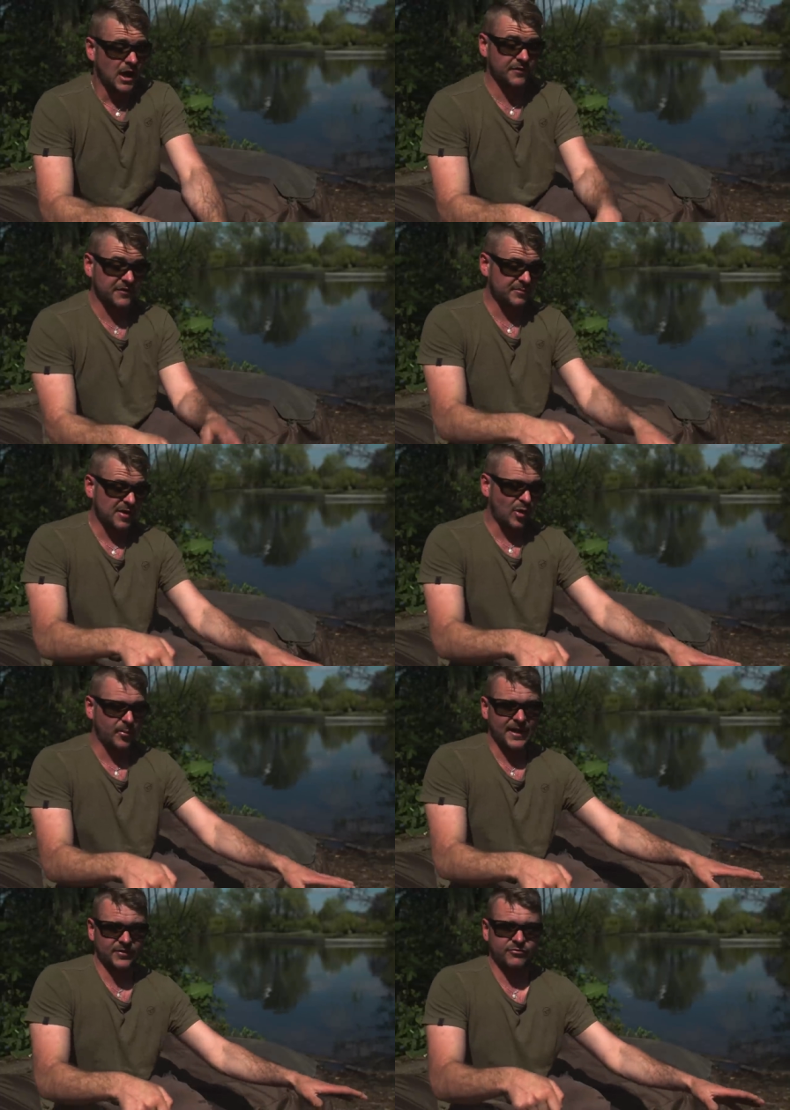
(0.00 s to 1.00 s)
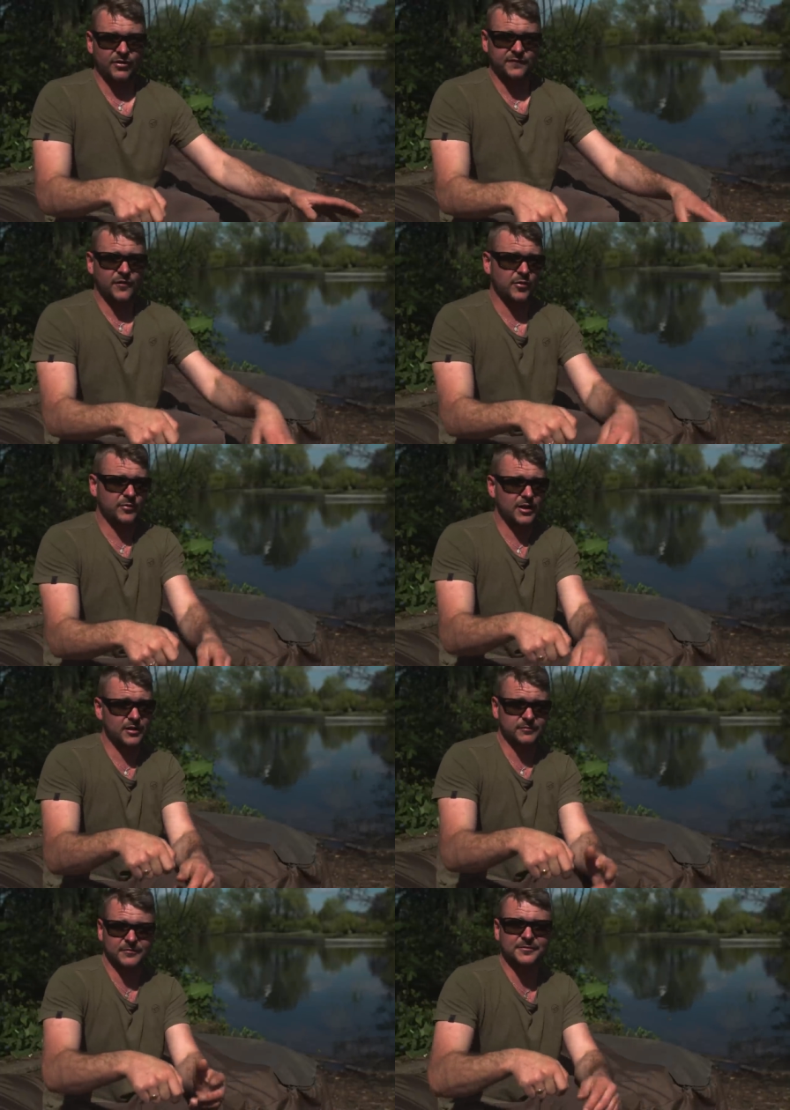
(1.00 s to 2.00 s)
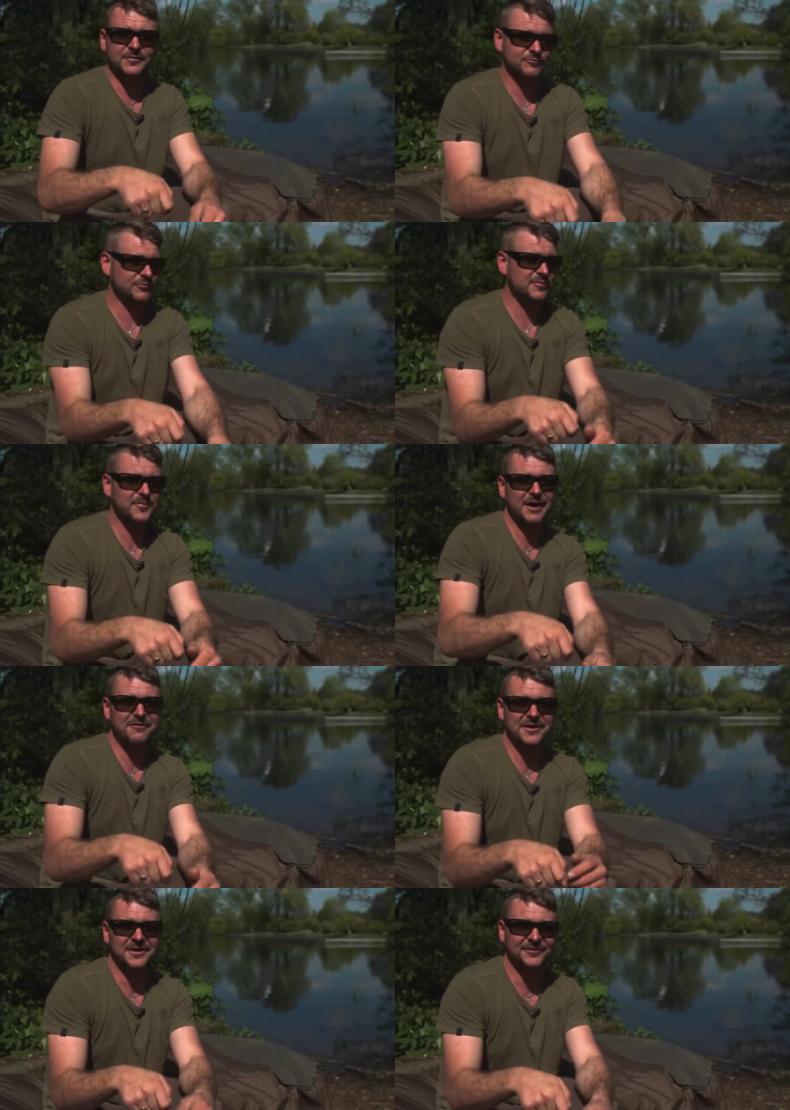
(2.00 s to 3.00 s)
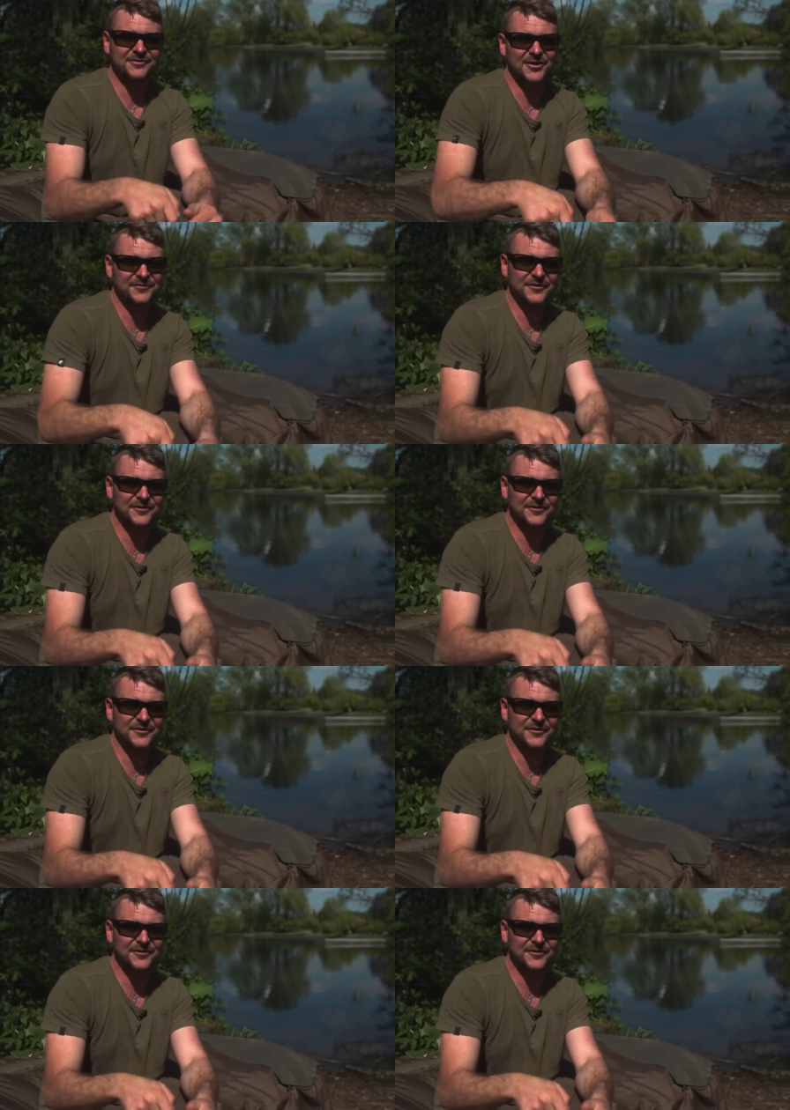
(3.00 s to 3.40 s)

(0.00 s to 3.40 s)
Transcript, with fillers: And a bit, my mum answer on the phone, I'm like, uh, uh, ring Barry, I've got a